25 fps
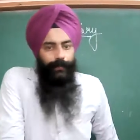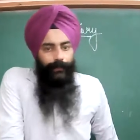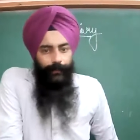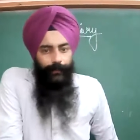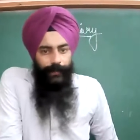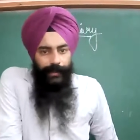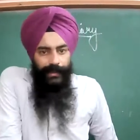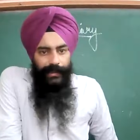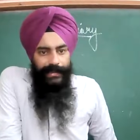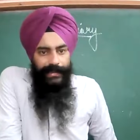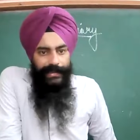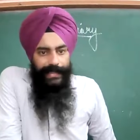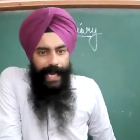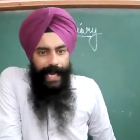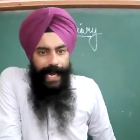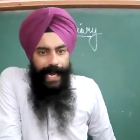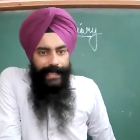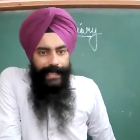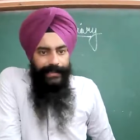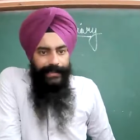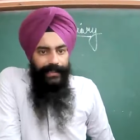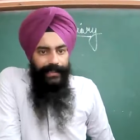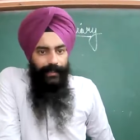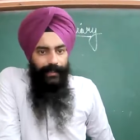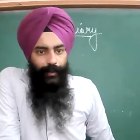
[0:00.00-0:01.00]
First,
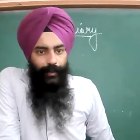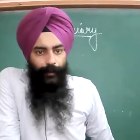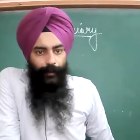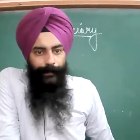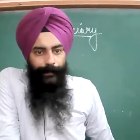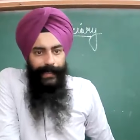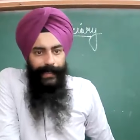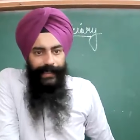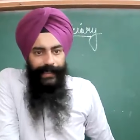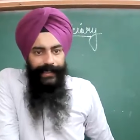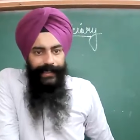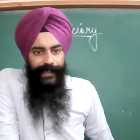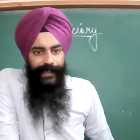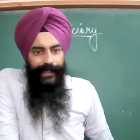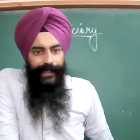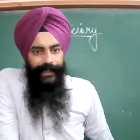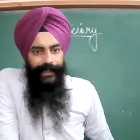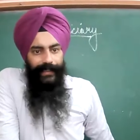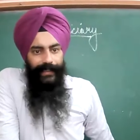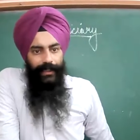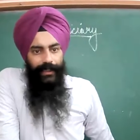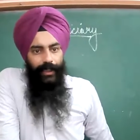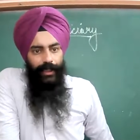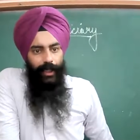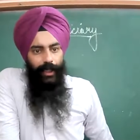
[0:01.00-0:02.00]
as to
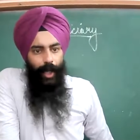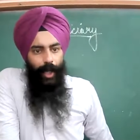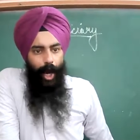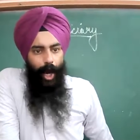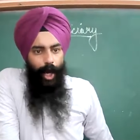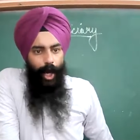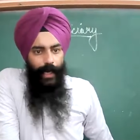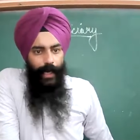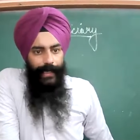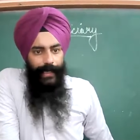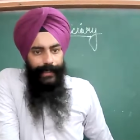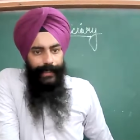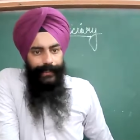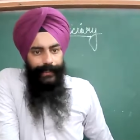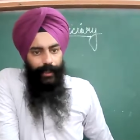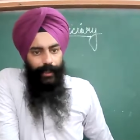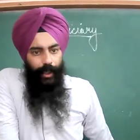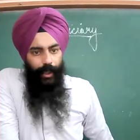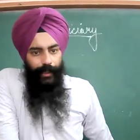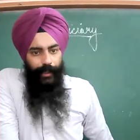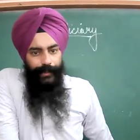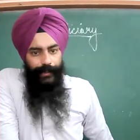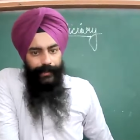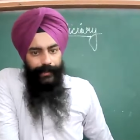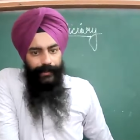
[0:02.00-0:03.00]
maintain law and
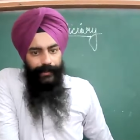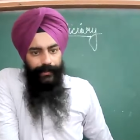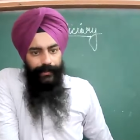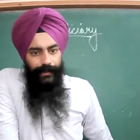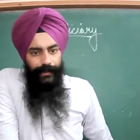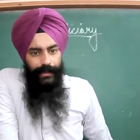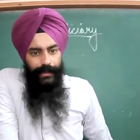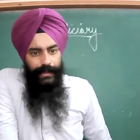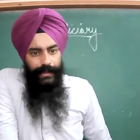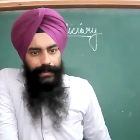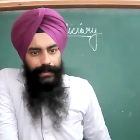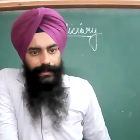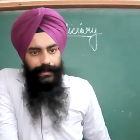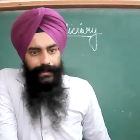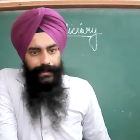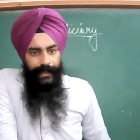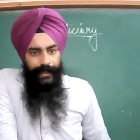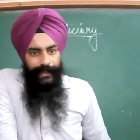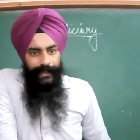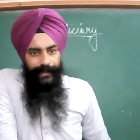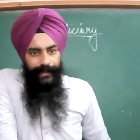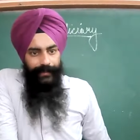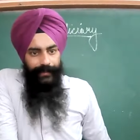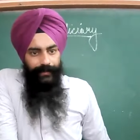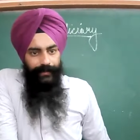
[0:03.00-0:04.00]
order.
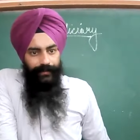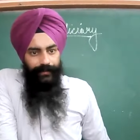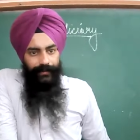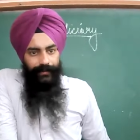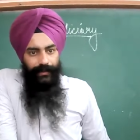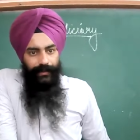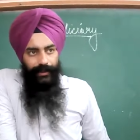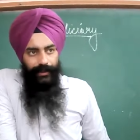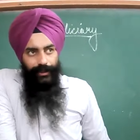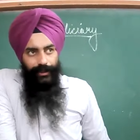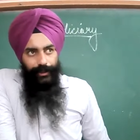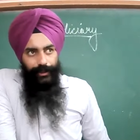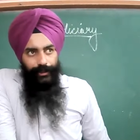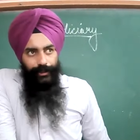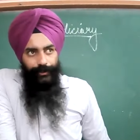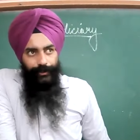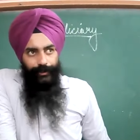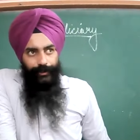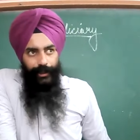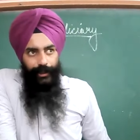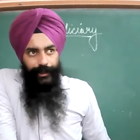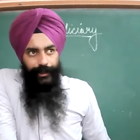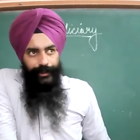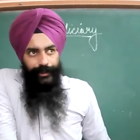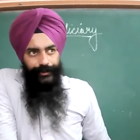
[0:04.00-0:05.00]
Second,
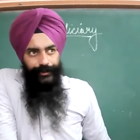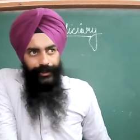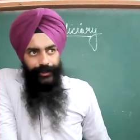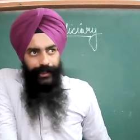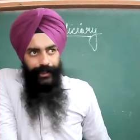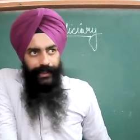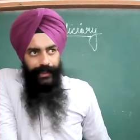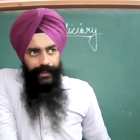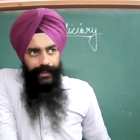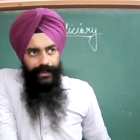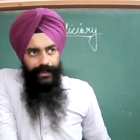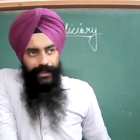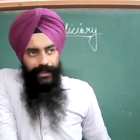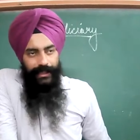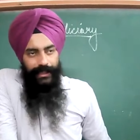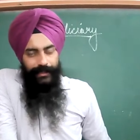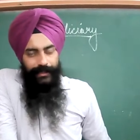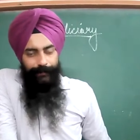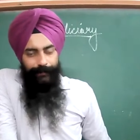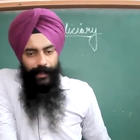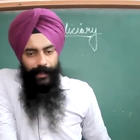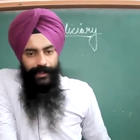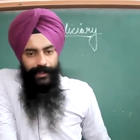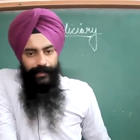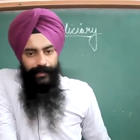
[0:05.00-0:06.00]
judiciary is
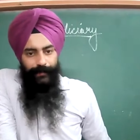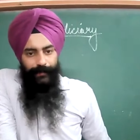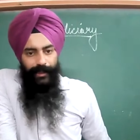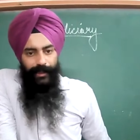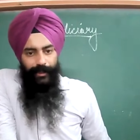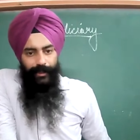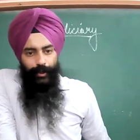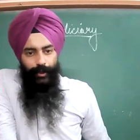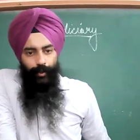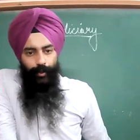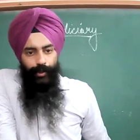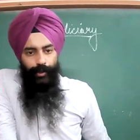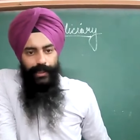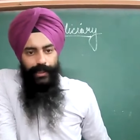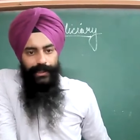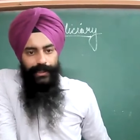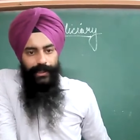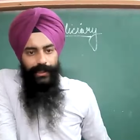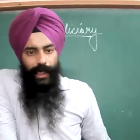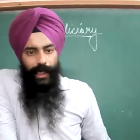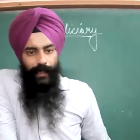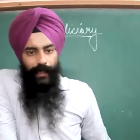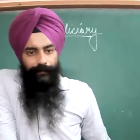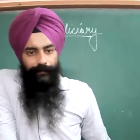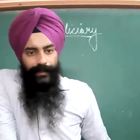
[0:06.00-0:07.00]
responsible to
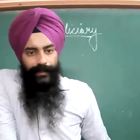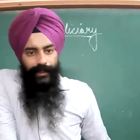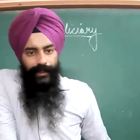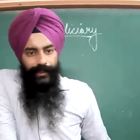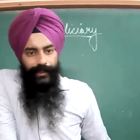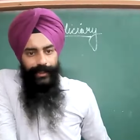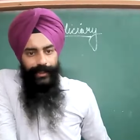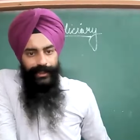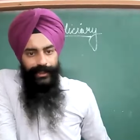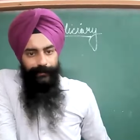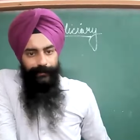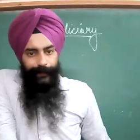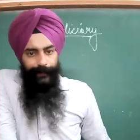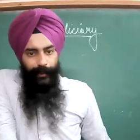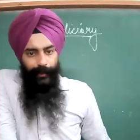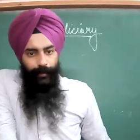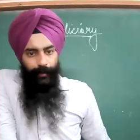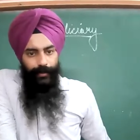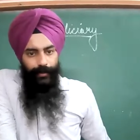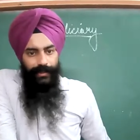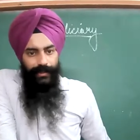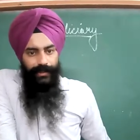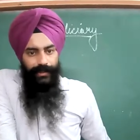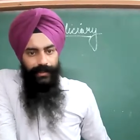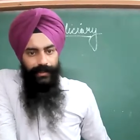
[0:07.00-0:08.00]
resolve the
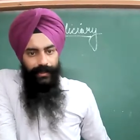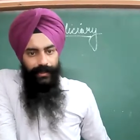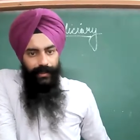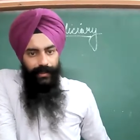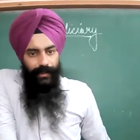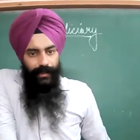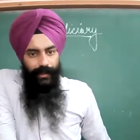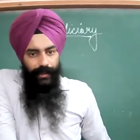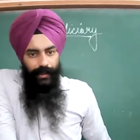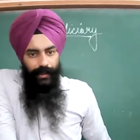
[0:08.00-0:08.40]
disputes